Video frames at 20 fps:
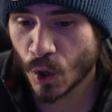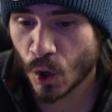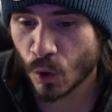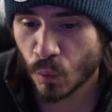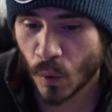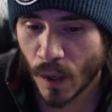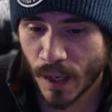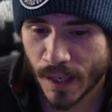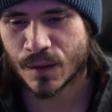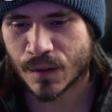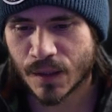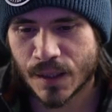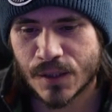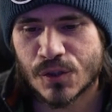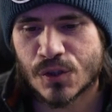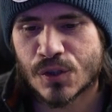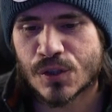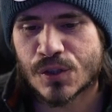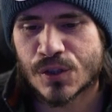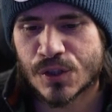Oh, right. Let's
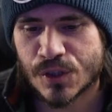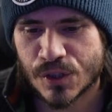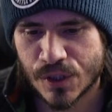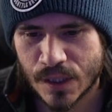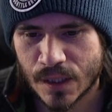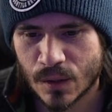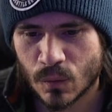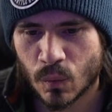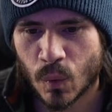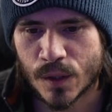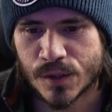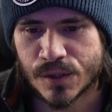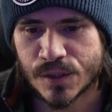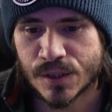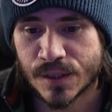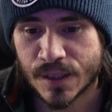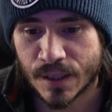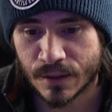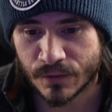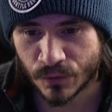just see what's
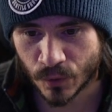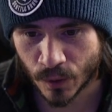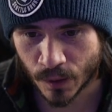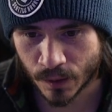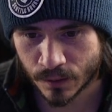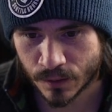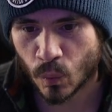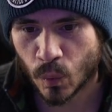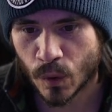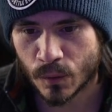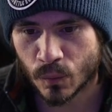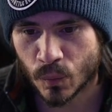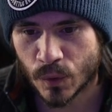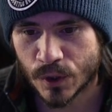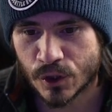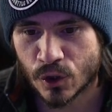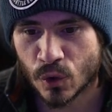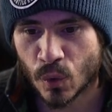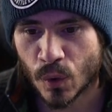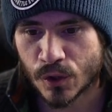different when we
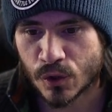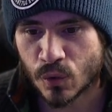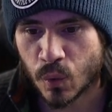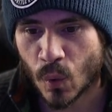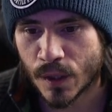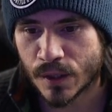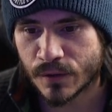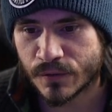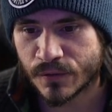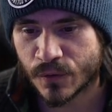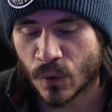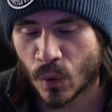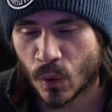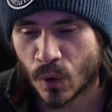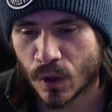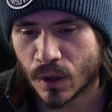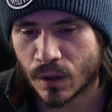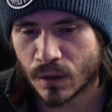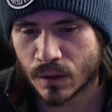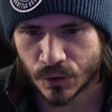do a
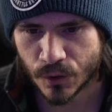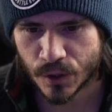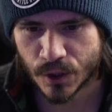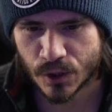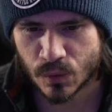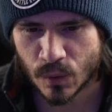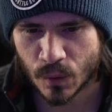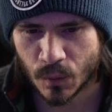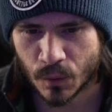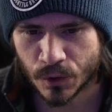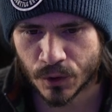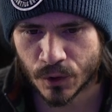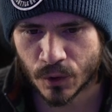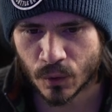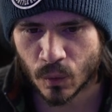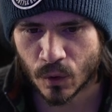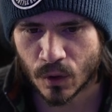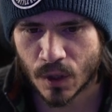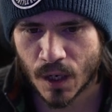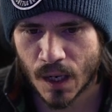24. So here's what we'll do.
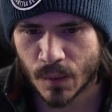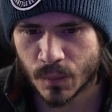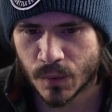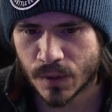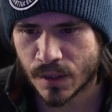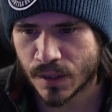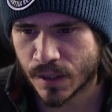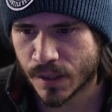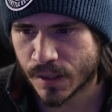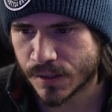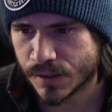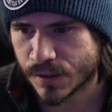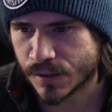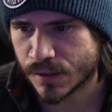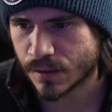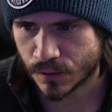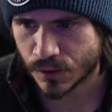We'll copy this.